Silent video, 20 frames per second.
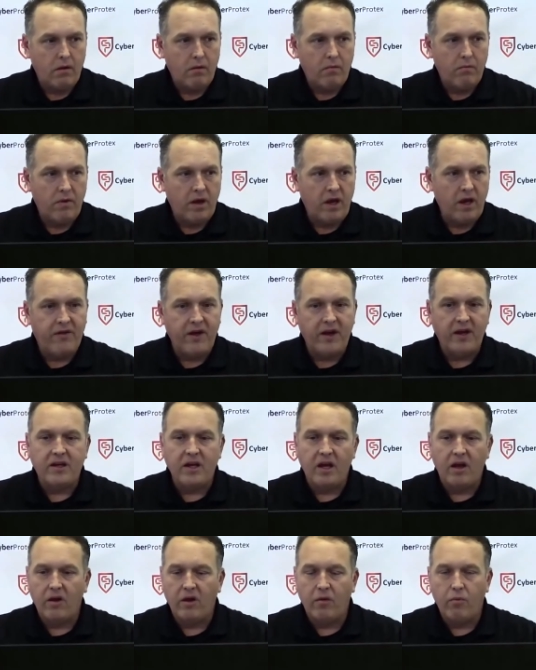anything
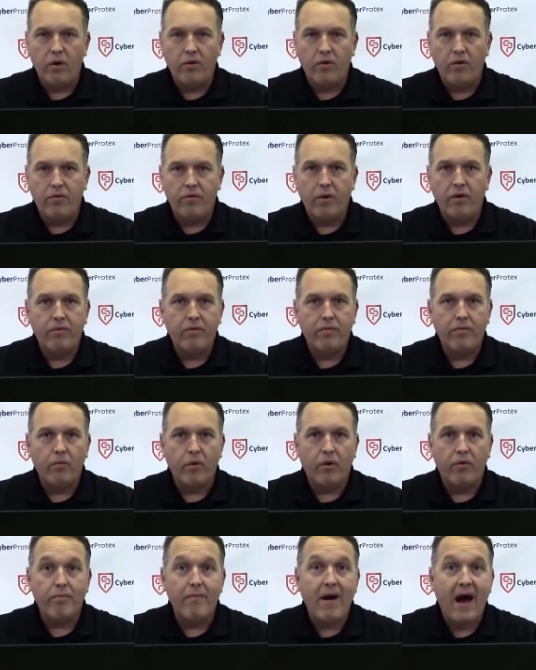dealing with with
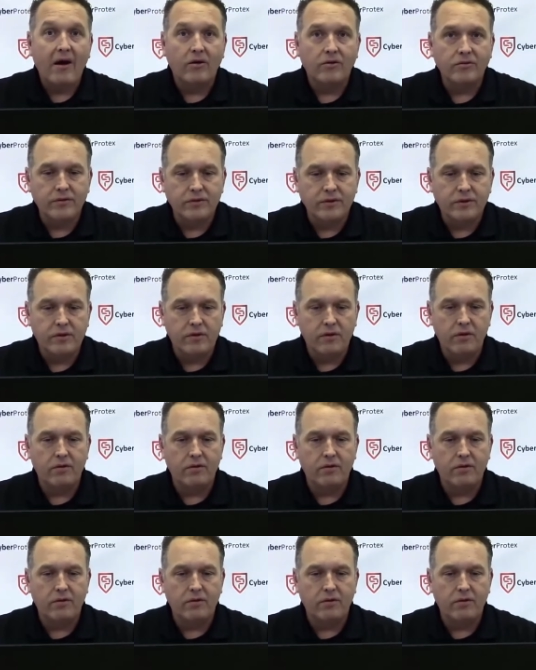with mountains